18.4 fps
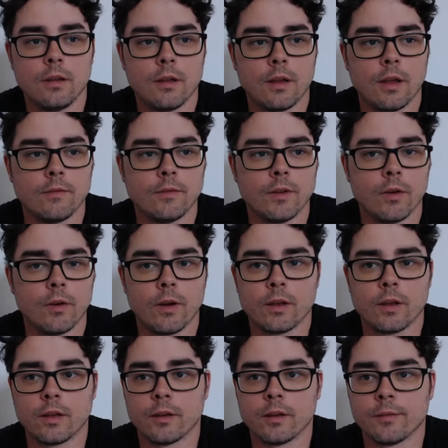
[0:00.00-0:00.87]
have no
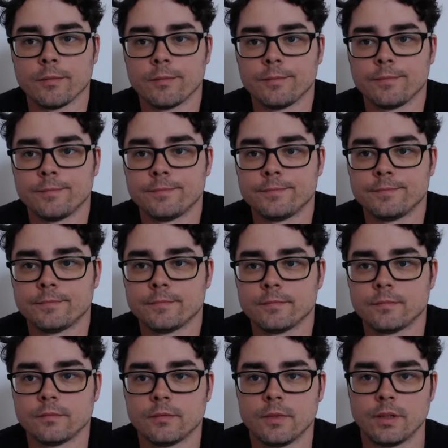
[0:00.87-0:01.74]
idea.
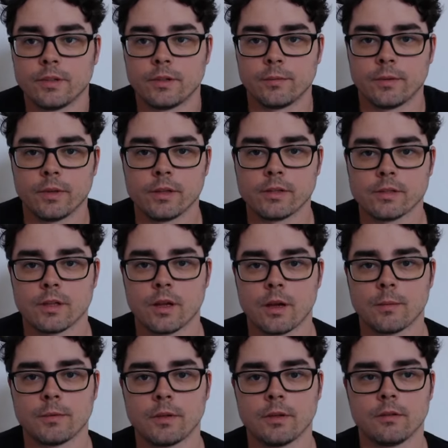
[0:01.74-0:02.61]
Is it really
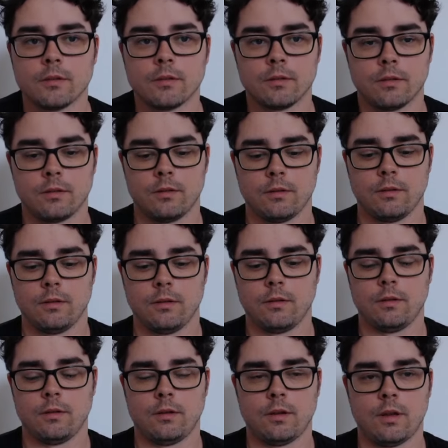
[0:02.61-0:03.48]
stopped though?
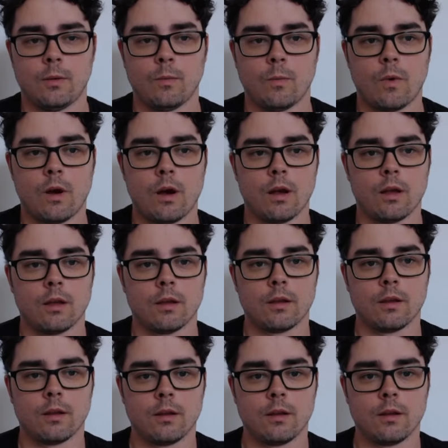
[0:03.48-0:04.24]
and why.